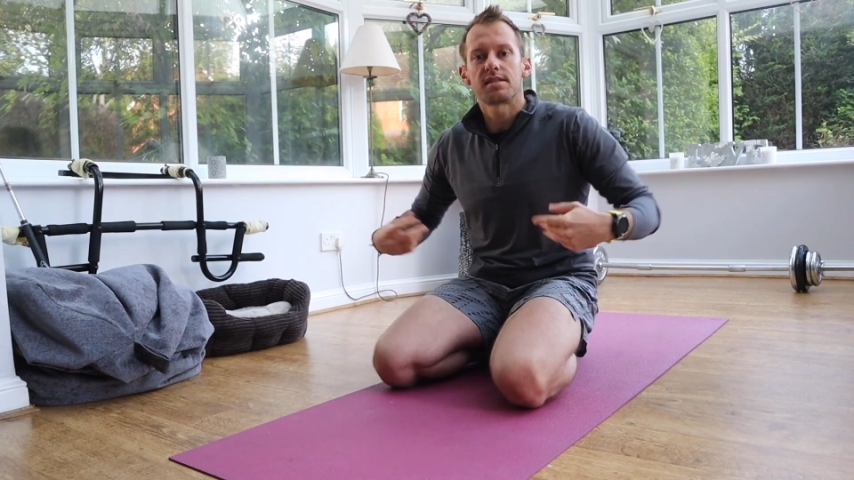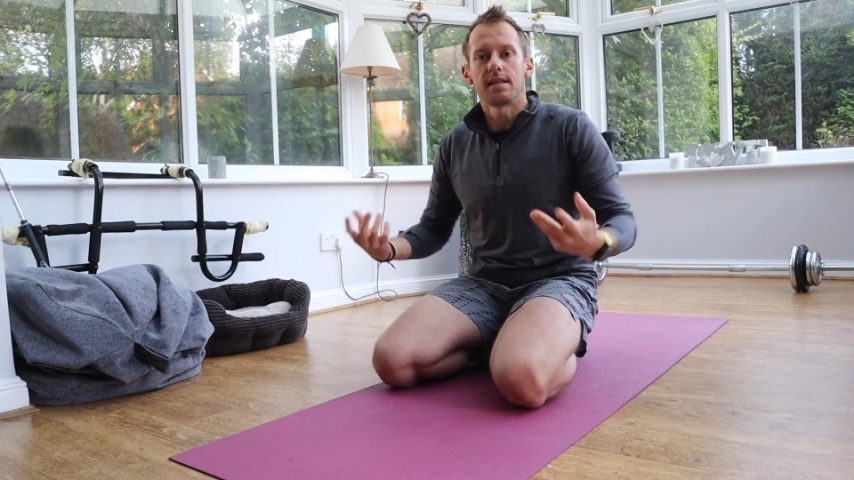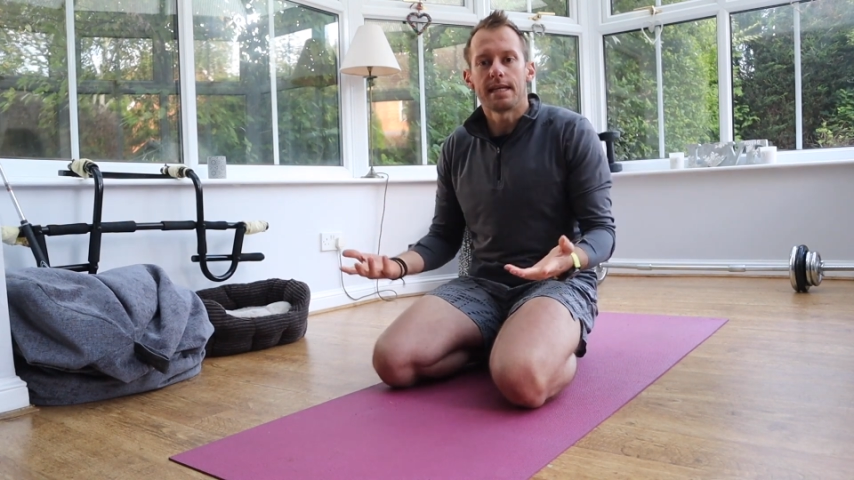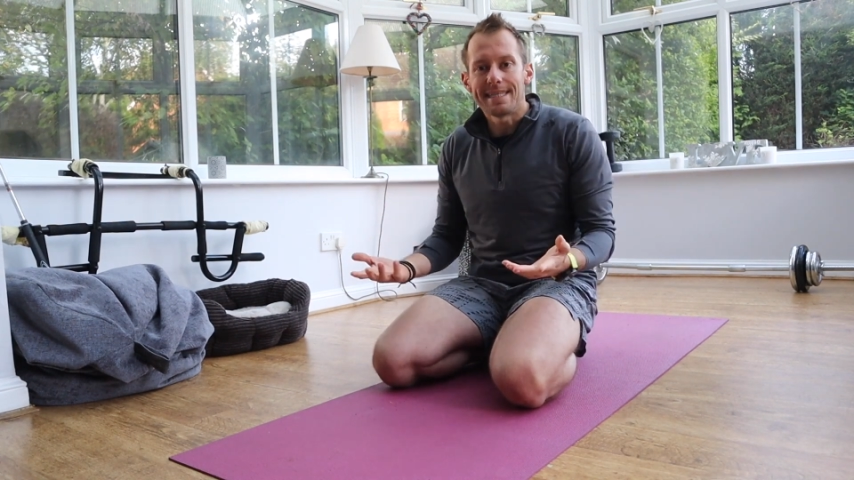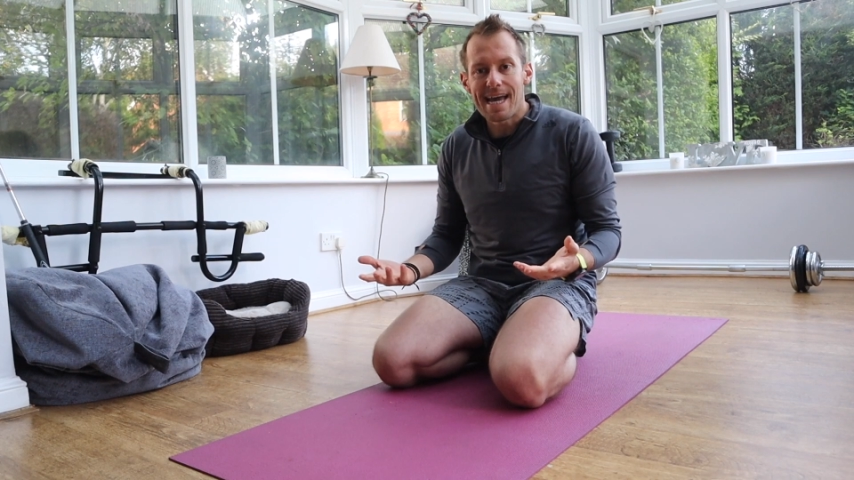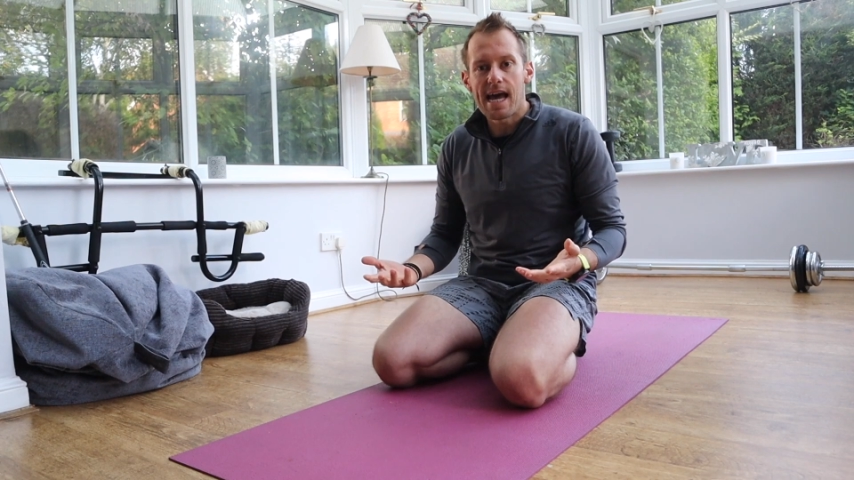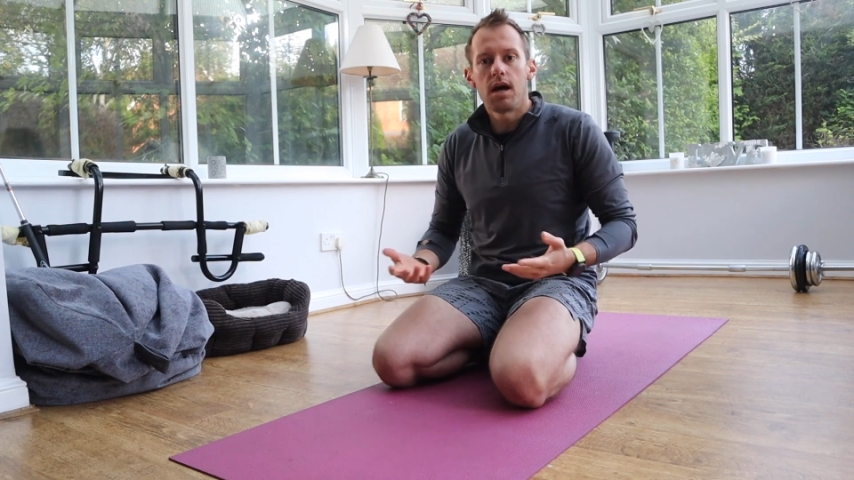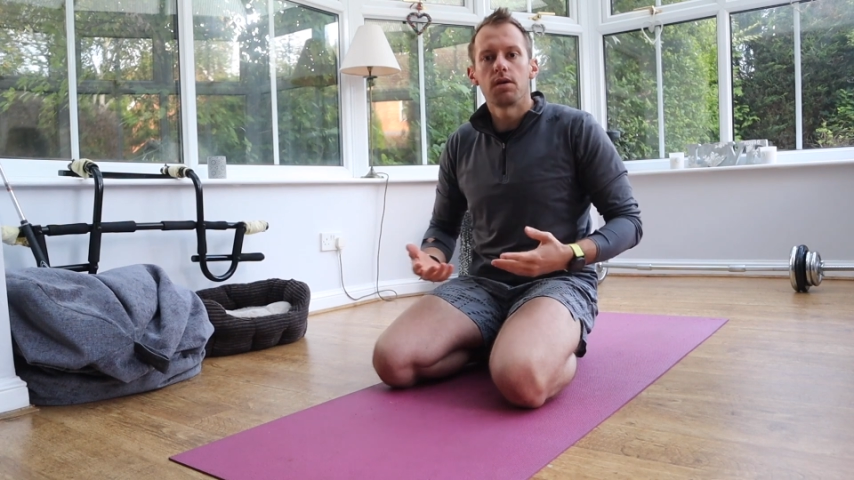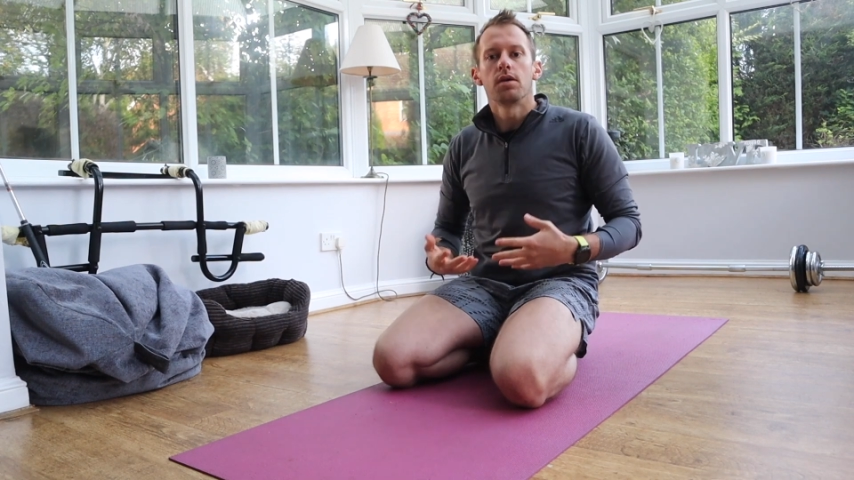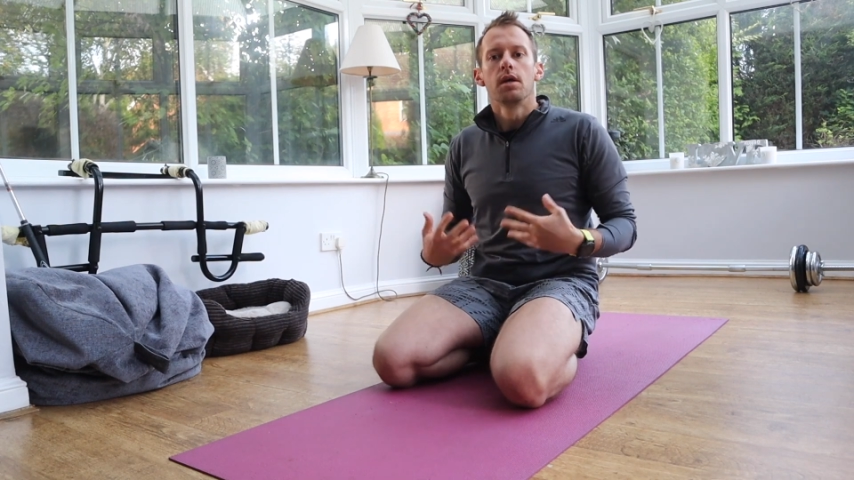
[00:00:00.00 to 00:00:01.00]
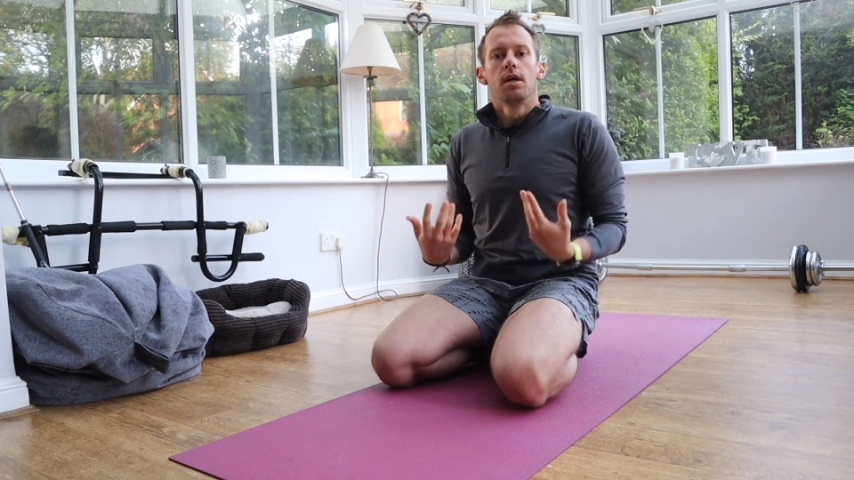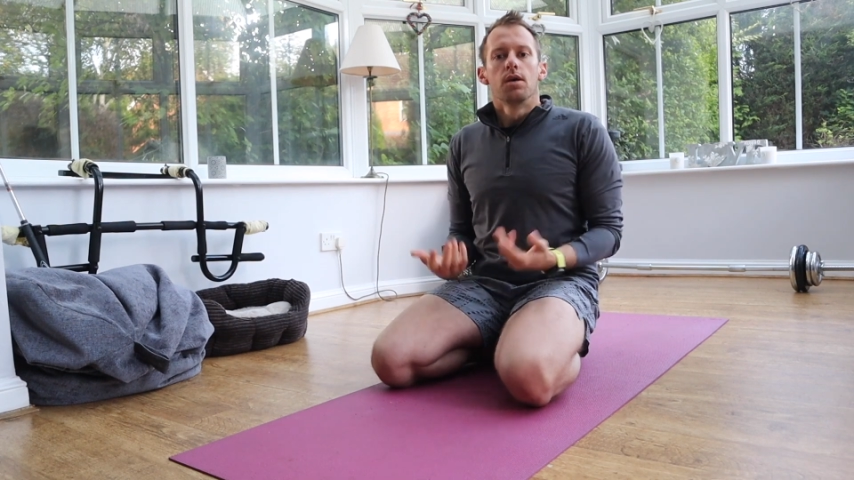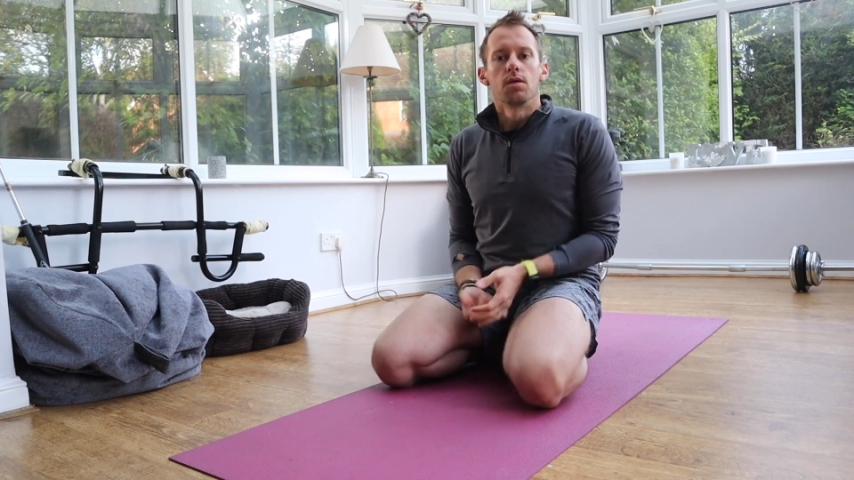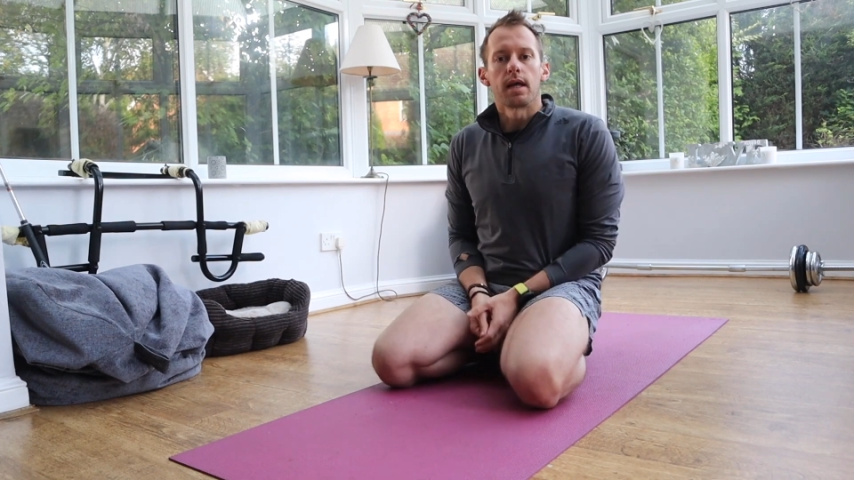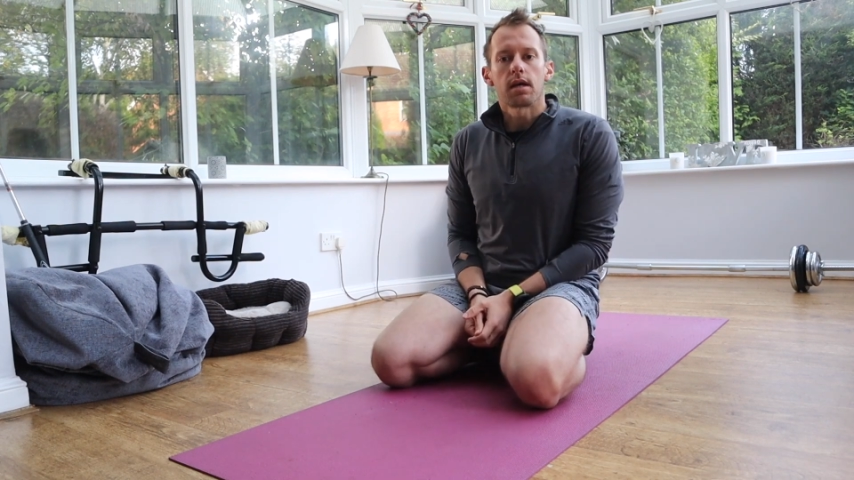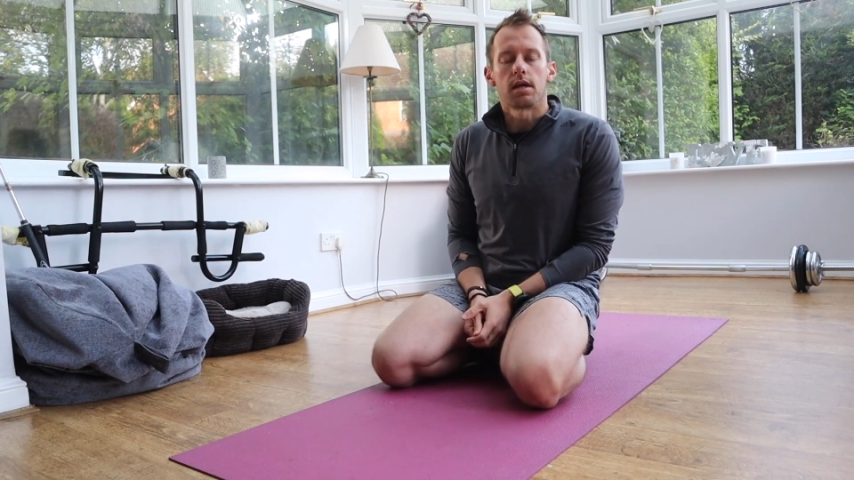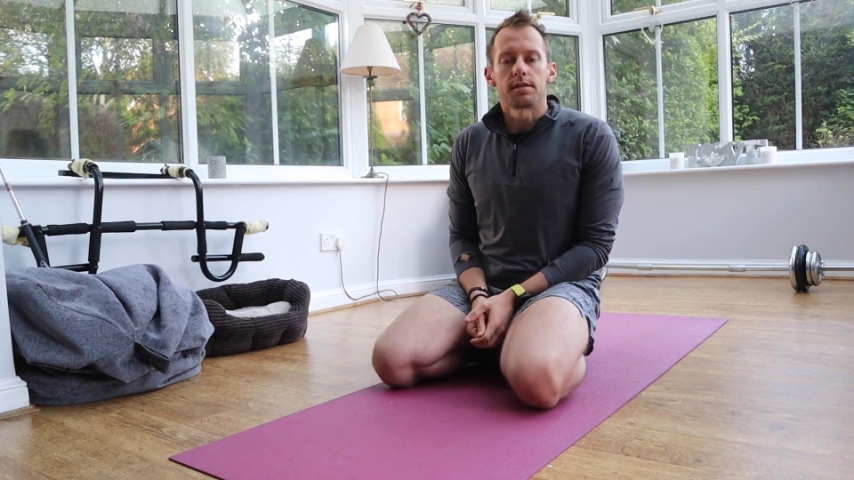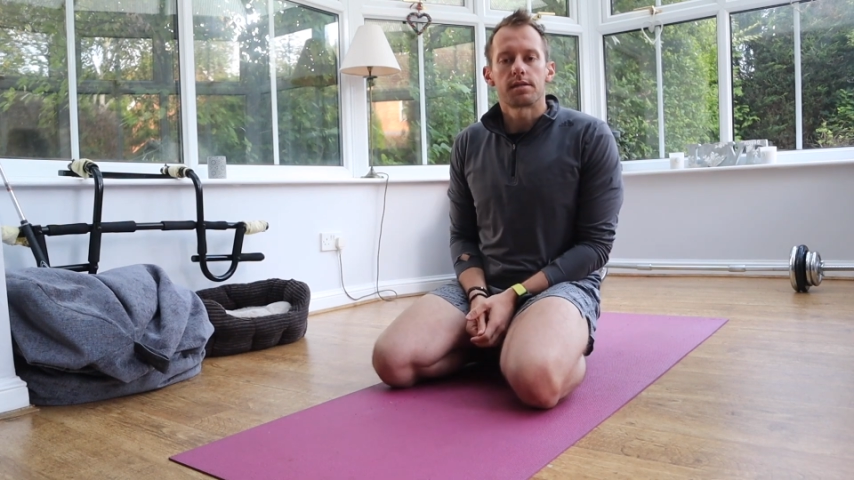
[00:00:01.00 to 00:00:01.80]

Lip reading: sitting down, all that kind of